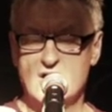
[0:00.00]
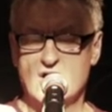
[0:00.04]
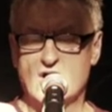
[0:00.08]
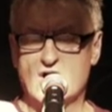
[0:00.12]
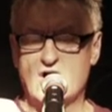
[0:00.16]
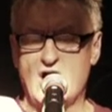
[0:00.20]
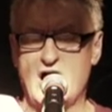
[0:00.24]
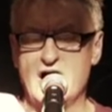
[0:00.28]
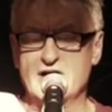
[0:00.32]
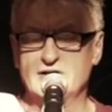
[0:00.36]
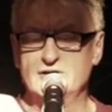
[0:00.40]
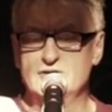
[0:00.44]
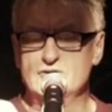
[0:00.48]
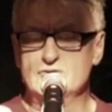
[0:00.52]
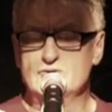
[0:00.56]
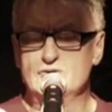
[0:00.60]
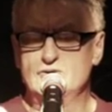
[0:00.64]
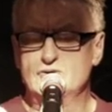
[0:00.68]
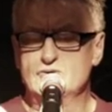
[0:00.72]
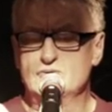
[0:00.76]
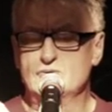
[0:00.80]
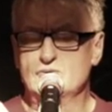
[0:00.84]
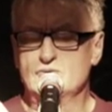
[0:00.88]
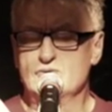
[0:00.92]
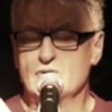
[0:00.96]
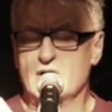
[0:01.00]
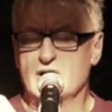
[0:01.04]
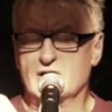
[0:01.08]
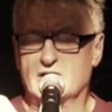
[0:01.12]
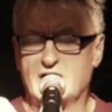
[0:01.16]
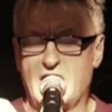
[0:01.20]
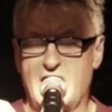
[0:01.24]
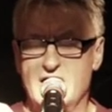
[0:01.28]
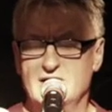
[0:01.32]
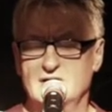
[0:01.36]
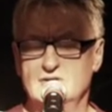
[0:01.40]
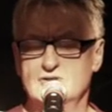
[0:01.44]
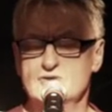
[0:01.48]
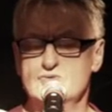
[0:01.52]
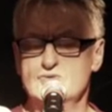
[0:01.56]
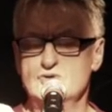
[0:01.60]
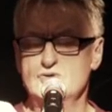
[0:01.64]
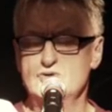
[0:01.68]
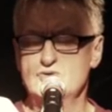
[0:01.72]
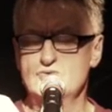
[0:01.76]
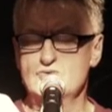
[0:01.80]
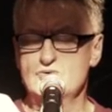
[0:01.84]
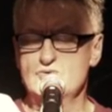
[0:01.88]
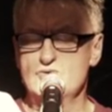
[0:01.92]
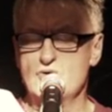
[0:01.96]
Can't you do
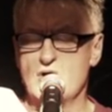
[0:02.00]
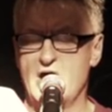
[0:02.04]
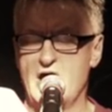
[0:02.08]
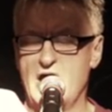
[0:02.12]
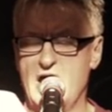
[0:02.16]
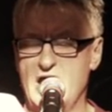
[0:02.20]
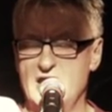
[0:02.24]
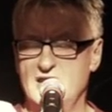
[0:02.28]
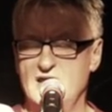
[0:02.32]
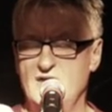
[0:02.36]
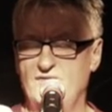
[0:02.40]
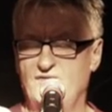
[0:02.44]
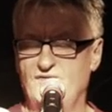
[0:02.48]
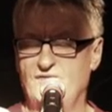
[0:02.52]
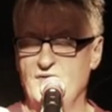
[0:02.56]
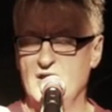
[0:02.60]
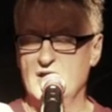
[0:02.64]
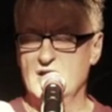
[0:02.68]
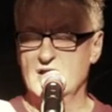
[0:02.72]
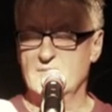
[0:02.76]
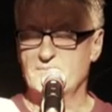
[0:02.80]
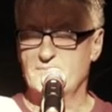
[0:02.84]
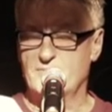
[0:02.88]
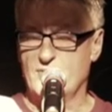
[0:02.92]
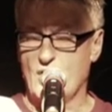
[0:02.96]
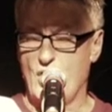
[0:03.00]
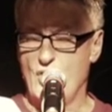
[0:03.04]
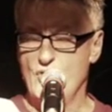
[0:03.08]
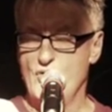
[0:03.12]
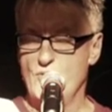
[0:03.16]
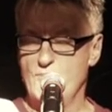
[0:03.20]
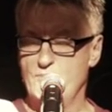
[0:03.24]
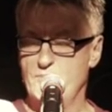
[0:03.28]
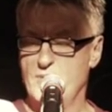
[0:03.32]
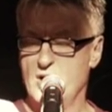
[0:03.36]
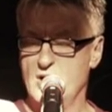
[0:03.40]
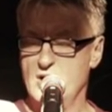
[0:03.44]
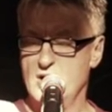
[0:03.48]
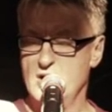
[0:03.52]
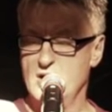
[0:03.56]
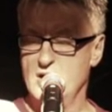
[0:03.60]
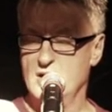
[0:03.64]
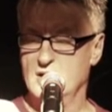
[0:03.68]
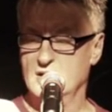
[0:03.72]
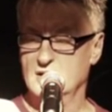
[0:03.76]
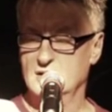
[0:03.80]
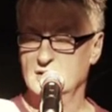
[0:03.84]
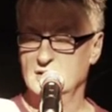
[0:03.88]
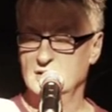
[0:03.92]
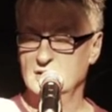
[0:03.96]
anything
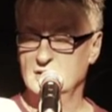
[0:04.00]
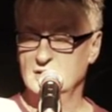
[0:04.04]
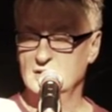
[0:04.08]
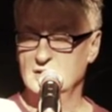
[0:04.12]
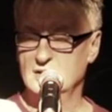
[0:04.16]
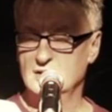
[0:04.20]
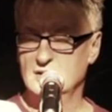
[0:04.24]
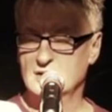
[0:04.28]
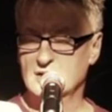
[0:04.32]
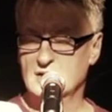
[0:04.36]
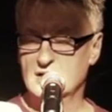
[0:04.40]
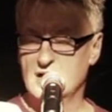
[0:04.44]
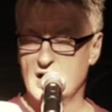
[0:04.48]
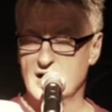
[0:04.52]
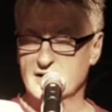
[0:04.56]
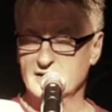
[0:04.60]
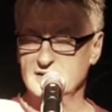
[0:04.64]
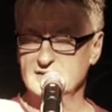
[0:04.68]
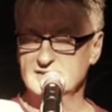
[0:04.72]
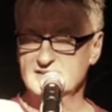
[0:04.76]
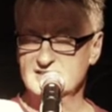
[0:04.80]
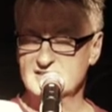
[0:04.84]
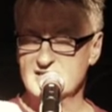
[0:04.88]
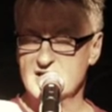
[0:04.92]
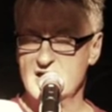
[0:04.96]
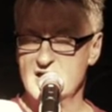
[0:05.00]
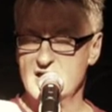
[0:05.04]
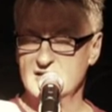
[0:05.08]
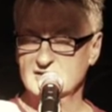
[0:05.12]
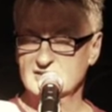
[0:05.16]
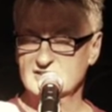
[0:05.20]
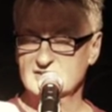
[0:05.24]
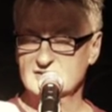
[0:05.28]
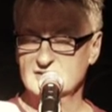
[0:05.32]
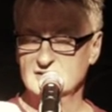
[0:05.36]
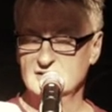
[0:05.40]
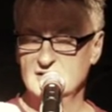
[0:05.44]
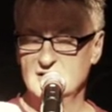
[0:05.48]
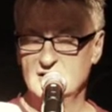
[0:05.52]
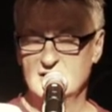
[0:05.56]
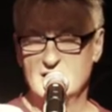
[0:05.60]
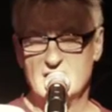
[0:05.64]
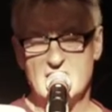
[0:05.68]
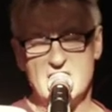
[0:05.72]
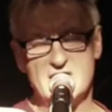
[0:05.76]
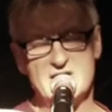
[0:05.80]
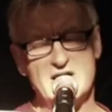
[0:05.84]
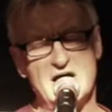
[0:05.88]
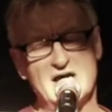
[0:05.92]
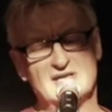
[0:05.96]
properly? Karin says.
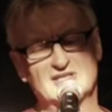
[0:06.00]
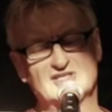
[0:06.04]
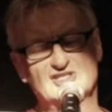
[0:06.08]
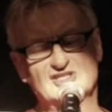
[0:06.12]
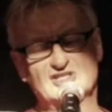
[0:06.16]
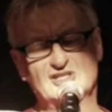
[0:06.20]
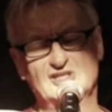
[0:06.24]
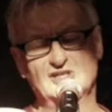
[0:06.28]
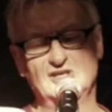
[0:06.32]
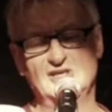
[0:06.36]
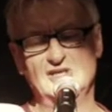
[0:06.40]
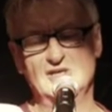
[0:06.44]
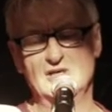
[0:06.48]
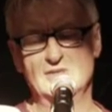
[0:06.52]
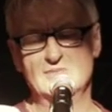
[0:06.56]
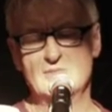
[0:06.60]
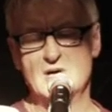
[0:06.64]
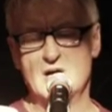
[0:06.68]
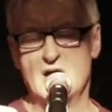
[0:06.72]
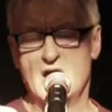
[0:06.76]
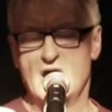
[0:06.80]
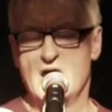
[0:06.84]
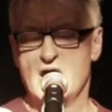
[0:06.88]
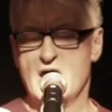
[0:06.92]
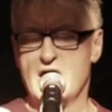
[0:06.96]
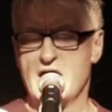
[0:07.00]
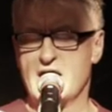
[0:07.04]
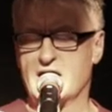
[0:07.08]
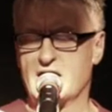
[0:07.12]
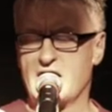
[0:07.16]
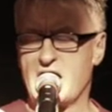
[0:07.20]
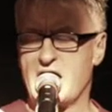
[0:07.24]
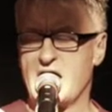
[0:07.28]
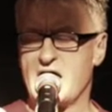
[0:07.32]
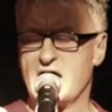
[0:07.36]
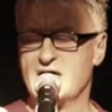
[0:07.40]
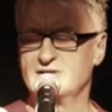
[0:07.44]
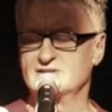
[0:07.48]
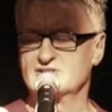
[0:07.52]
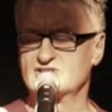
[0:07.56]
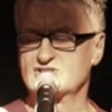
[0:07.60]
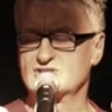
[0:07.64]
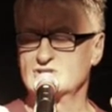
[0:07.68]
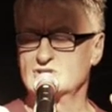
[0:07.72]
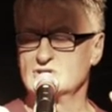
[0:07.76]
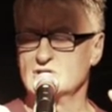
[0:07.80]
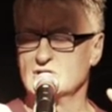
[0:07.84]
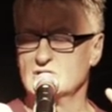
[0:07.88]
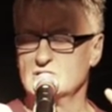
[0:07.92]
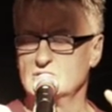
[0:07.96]
And I scream
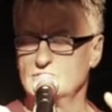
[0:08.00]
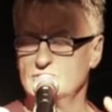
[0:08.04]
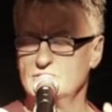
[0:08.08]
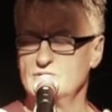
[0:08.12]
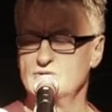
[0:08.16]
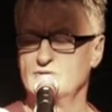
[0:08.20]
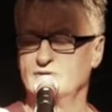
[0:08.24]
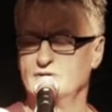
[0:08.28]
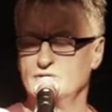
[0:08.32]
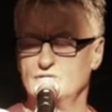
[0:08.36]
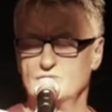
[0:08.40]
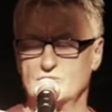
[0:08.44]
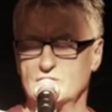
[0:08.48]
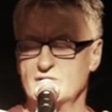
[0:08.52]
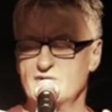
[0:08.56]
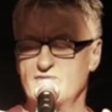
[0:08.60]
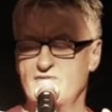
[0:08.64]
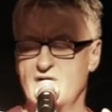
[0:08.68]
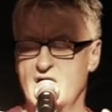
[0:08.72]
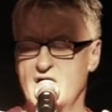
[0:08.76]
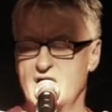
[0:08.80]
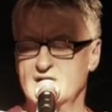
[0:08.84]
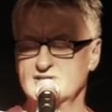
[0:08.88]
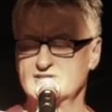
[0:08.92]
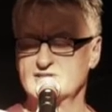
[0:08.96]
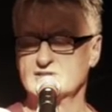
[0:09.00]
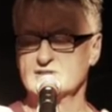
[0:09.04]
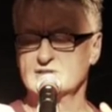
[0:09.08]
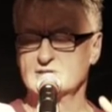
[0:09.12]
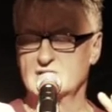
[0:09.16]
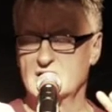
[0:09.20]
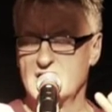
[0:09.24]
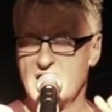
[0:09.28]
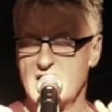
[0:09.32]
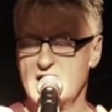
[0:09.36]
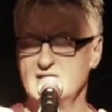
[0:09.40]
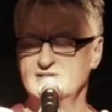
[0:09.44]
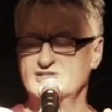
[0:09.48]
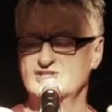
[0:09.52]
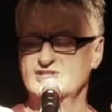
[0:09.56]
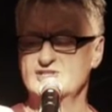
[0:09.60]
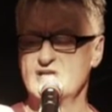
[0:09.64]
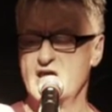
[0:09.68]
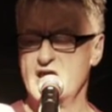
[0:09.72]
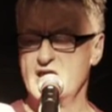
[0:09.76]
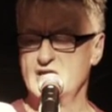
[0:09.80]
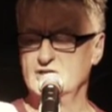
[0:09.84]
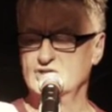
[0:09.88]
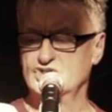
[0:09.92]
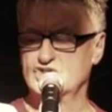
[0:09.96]
against the universe, against
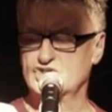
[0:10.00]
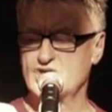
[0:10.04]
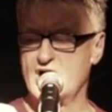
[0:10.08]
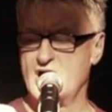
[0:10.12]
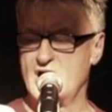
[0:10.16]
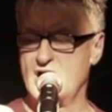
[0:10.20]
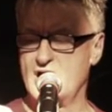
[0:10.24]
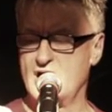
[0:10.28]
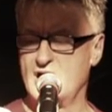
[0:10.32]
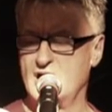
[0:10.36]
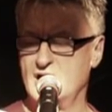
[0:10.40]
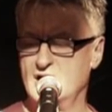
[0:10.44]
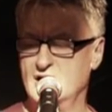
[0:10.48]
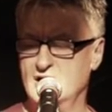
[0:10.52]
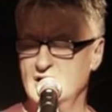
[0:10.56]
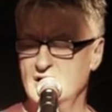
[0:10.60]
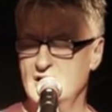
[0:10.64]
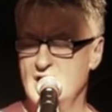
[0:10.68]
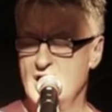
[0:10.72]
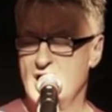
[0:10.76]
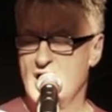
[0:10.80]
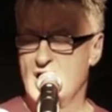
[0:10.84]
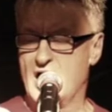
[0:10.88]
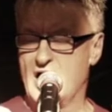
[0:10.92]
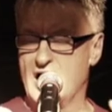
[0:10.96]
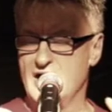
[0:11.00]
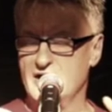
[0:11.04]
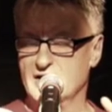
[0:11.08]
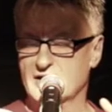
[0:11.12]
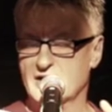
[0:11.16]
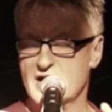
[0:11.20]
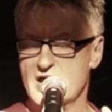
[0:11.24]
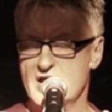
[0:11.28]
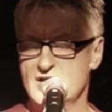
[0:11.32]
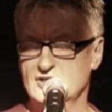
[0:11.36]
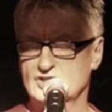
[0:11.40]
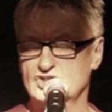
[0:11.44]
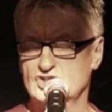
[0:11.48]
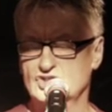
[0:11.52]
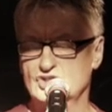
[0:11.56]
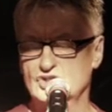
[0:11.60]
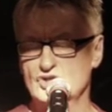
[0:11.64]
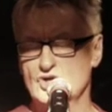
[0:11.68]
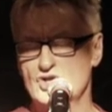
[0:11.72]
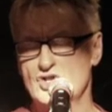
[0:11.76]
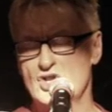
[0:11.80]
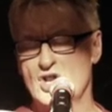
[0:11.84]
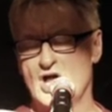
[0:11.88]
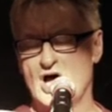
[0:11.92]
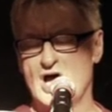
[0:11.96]
nature. I raise
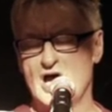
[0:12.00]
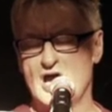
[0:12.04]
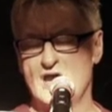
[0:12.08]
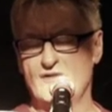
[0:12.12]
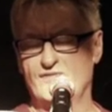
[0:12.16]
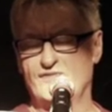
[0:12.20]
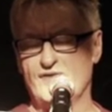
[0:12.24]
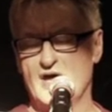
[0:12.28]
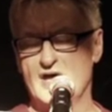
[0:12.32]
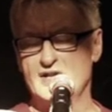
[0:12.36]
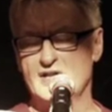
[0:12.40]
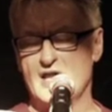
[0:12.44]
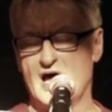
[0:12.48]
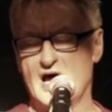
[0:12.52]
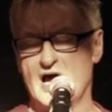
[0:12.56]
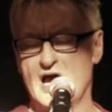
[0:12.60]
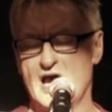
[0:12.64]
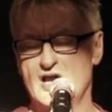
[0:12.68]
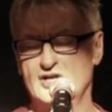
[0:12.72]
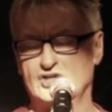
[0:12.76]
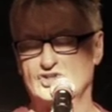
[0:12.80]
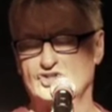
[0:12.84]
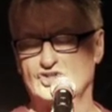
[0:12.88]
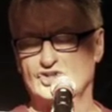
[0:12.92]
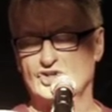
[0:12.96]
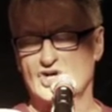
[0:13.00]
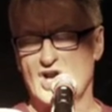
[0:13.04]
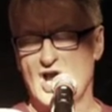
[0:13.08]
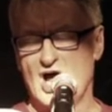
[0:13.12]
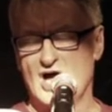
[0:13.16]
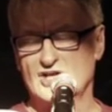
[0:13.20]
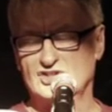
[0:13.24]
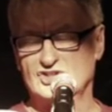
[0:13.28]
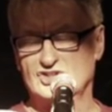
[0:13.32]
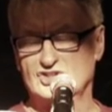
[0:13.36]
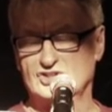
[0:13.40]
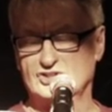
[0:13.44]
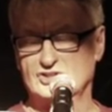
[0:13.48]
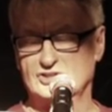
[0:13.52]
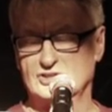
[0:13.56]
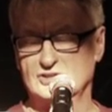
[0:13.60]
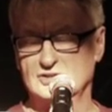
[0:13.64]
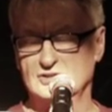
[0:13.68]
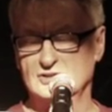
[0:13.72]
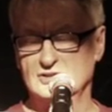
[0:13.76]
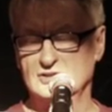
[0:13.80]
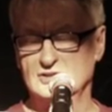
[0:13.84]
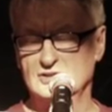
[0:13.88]
the knife and I thrust.